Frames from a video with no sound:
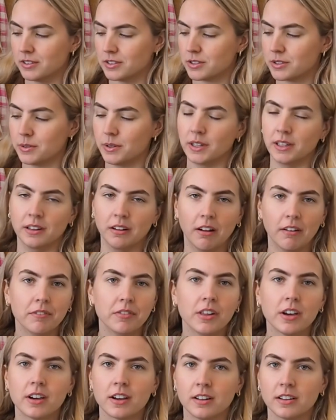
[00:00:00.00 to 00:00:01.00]
So I love
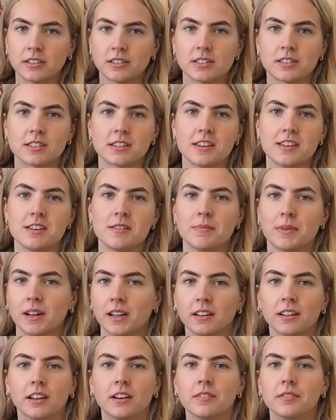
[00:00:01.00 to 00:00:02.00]
the color scheme and I
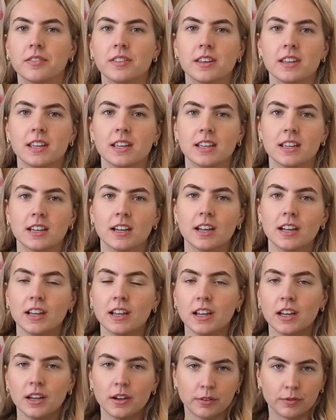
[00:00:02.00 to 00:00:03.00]
love the
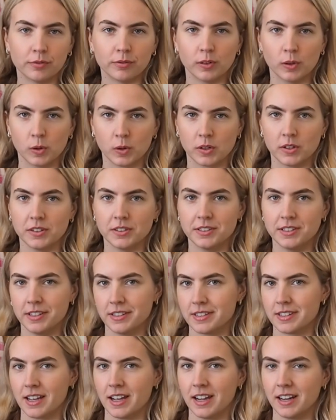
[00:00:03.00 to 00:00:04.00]
floral
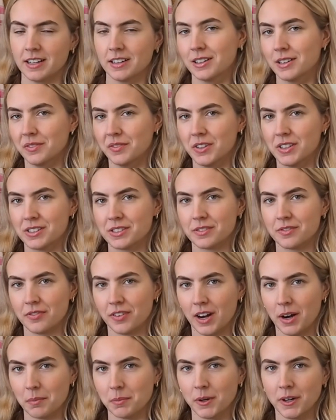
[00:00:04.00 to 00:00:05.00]
design of this
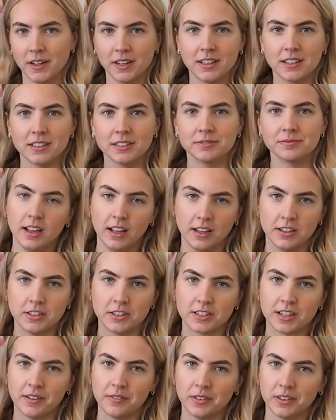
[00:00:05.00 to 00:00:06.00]
fabric. I
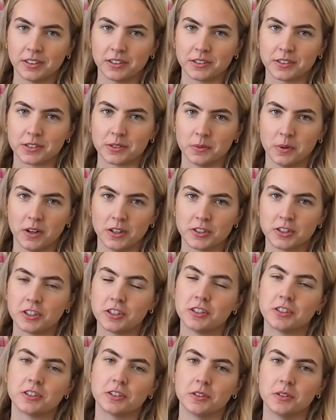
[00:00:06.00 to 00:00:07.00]
just have a little swatch
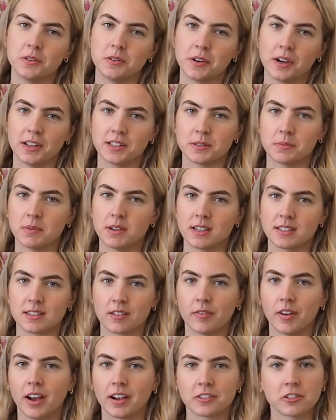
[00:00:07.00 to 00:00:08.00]
to show you guys because
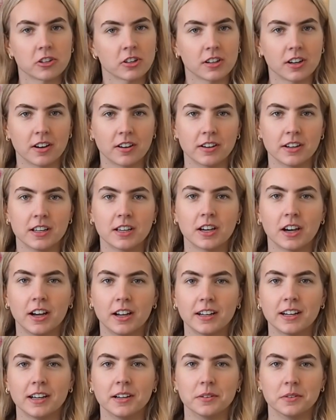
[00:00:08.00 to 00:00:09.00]
I've actually already
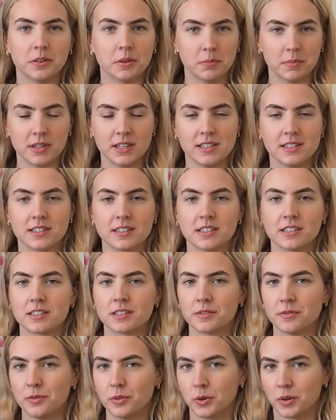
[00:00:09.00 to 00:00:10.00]
cut out the pieces
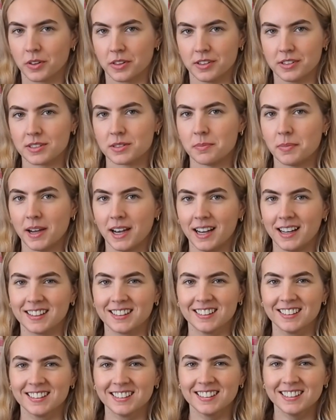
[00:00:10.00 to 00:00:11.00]
for this
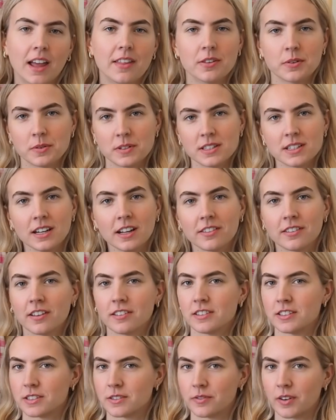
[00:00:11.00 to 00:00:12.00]
pattern. And the reason I thought
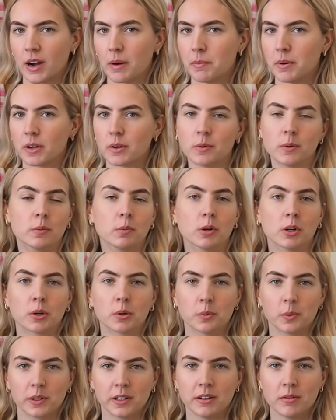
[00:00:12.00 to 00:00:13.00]
this fabric would work
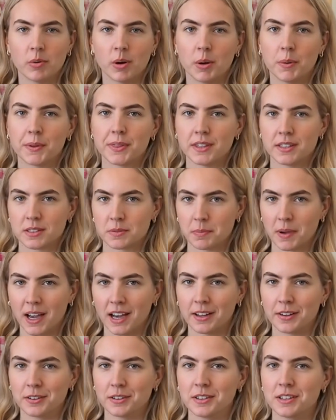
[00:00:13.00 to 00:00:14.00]
really well with this
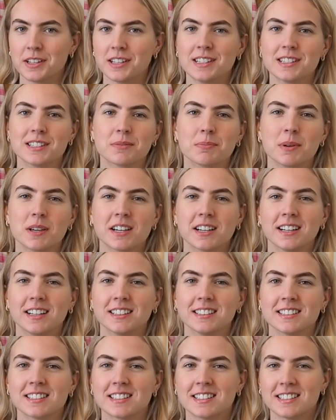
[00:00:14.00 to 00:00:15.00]
pattern is
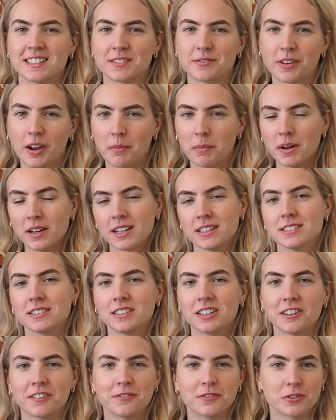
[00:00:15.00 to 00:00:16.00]
because this fabric has a
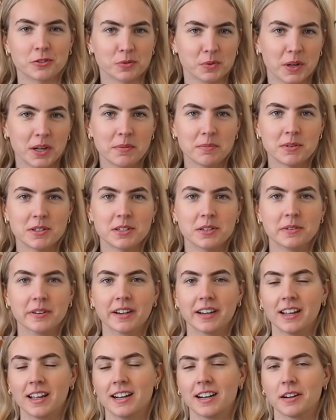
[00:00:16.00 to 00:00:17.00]
lot of drape to
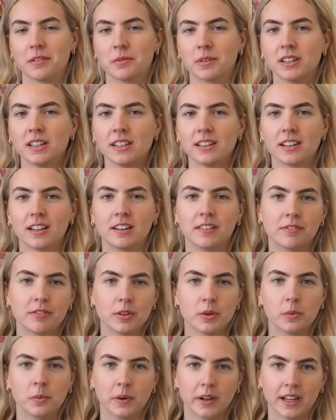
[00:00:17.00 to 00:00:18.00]
it, and I really love
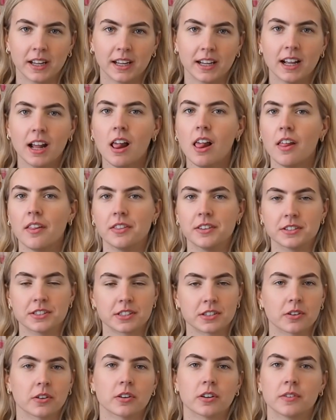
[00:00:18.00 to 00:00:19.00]
the way the
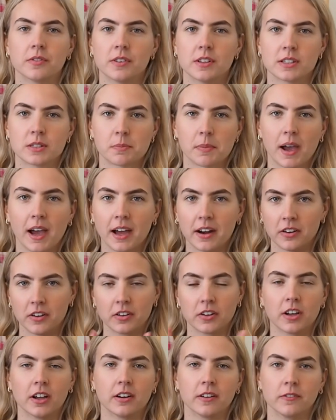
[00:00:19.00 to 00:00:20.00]
skirt of this
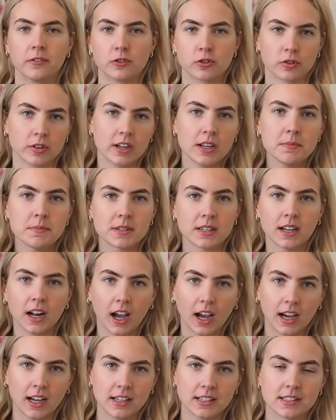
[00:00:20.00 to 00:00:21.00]
pattern kind of drapes. It
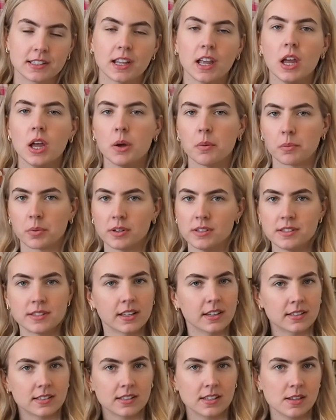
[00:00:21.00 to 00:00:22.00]
has
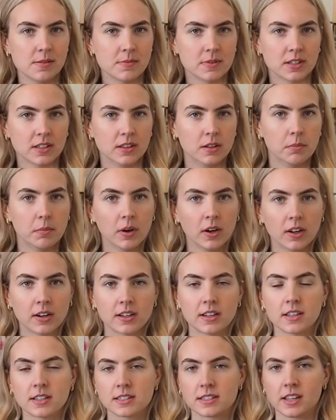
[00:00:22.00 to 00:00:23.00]
princess seams in the
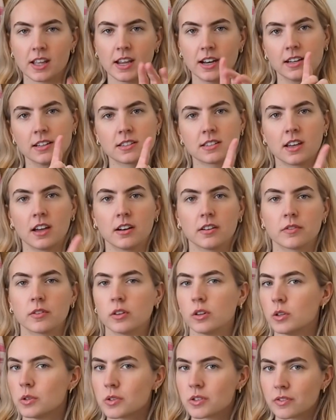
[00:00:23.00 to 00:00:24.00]
bodice and it's kind of
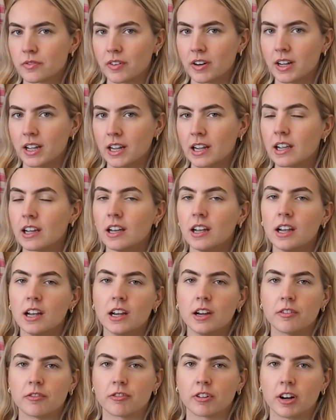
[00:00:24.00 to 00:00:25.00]
close fitting
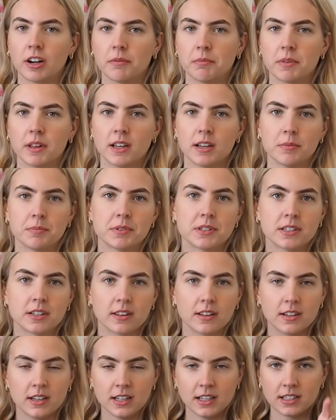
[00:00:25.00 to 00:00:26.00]
from the hips to
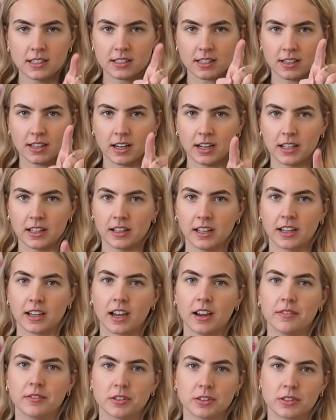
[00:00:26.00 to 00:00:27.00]
the knees, and then it like
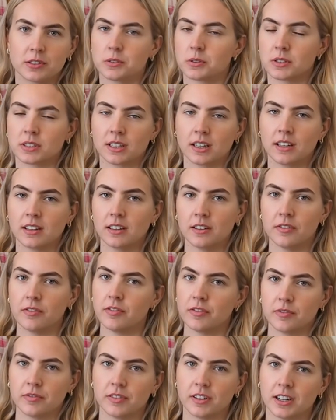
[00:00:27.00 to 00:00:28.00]
ever so slightly
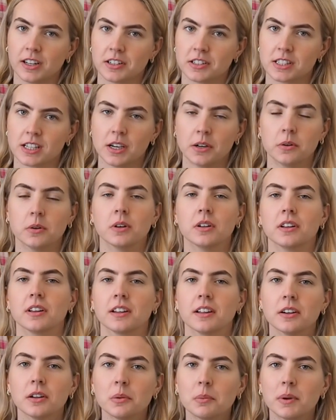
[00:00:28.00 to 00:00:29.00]
flares out a
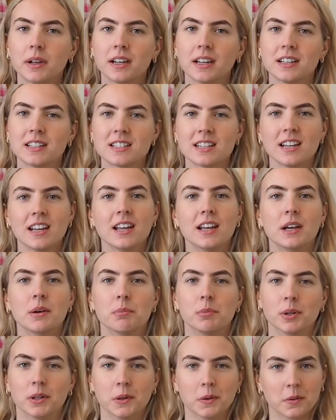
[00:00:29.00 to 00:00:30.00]
little bit
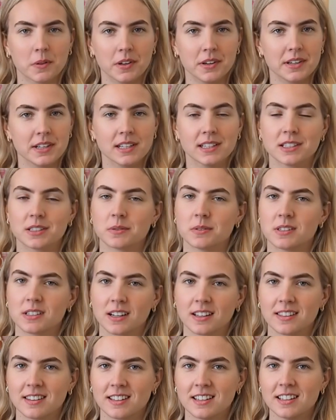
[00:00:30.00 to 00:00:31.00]
below the knees, which I
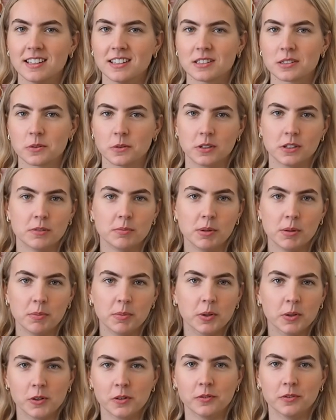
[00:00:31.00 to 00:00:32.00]
think is going to be
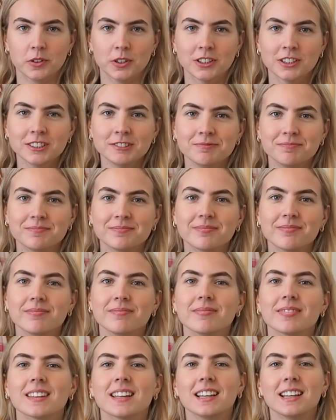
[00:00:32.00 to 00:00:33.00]
beautiful.
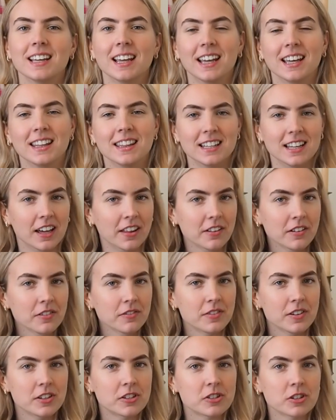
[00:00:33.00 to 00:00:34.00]
And the other
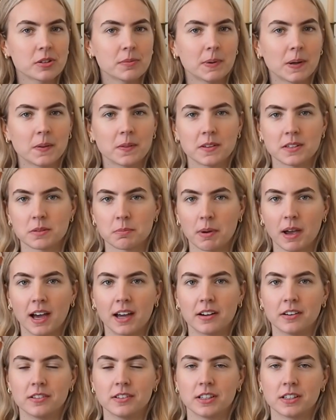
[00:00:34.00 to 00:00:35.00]
feature about this
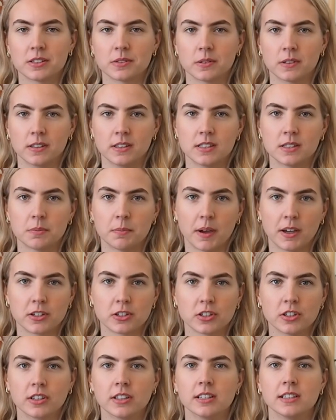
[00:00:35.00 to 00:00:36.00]
pattern that's really
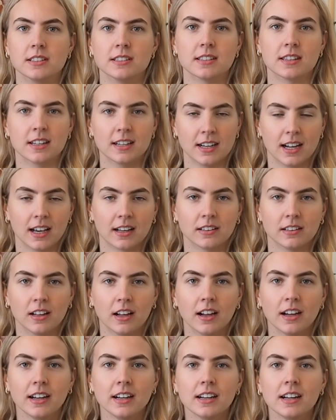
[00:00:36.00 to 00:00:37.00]
special is the
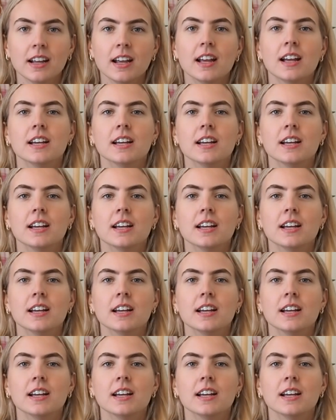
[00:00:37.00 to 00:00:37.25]
neckline.